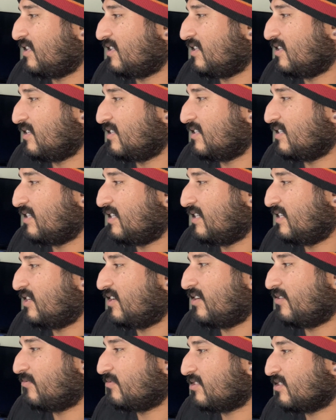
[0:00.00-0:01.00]
And
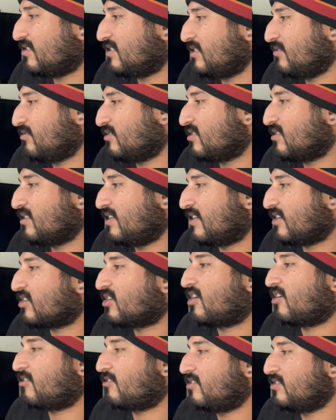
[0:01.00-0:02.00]
it was just
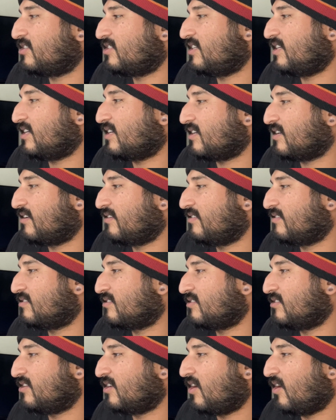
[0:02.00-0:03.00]
encouraging
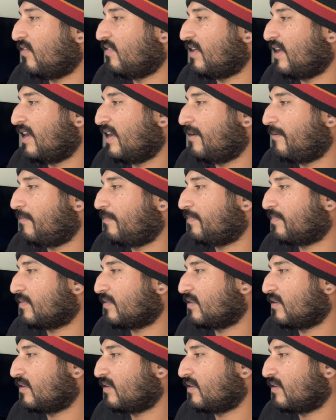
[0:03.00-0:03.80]
to know that